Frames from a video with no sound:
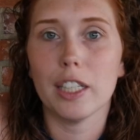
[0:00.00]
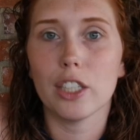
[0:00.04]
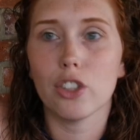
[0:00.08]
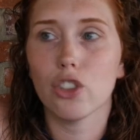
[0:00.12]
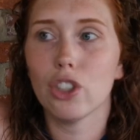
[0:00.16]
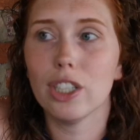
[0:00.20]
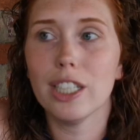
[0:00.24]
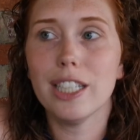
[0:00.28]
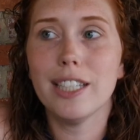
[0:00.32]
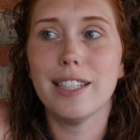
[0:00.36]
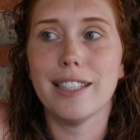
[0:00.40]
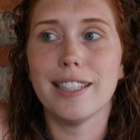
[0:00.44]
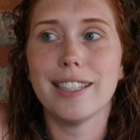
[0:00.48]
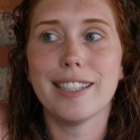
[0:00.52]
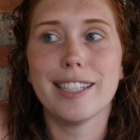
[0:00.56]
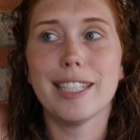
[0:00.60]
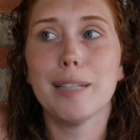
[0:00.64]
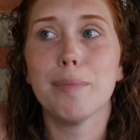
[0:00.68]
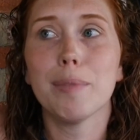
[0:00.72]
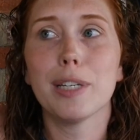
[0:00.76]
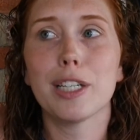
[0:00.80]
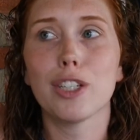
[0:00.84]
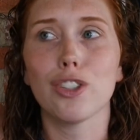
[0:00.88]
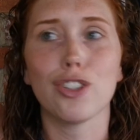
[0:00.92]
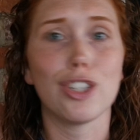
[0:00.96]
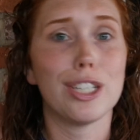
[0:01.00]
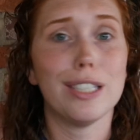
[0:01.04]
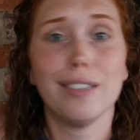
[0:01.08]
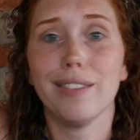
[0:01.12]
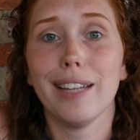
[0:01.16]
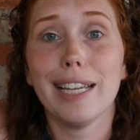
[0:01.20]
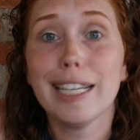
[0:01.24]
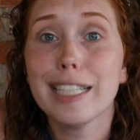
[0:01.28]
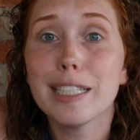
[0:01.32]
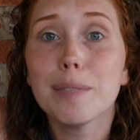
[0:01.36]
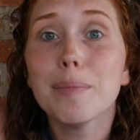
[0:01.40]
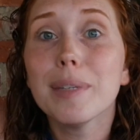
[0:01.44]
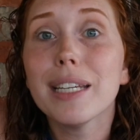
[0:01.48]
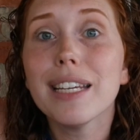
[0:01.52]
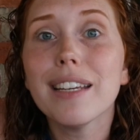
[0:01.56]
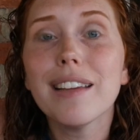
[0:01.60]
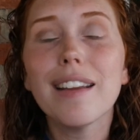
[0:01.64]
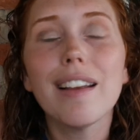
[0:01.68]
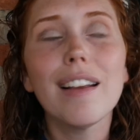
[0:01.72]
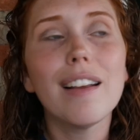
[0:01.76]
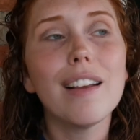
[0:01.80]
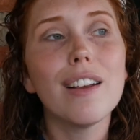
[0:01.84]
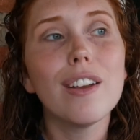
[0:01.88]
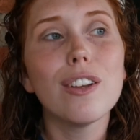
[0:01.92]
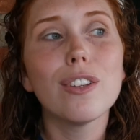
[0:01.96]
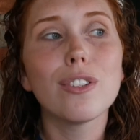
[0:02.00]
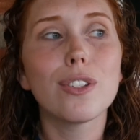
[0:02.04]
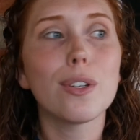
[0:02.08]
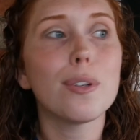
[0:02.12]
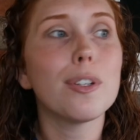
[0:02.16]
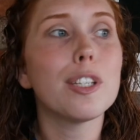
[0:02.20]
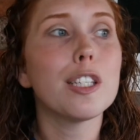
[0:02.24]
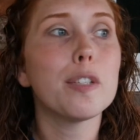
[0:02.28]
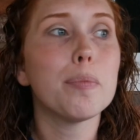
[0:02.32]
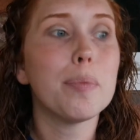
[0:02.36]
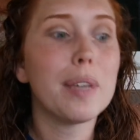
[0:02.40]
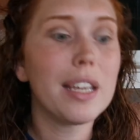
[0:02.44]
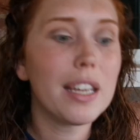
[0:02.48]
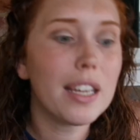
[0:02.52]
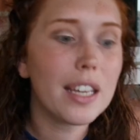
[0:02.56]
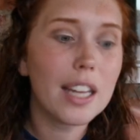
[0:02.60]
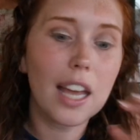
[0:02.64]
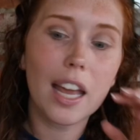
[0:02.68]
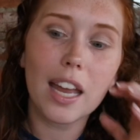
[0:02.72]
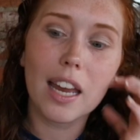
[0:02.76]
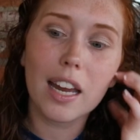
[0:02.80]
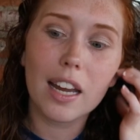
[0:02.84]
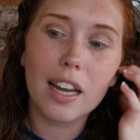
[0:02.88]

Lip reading: Like she didn't seem like she liked me, so to speak.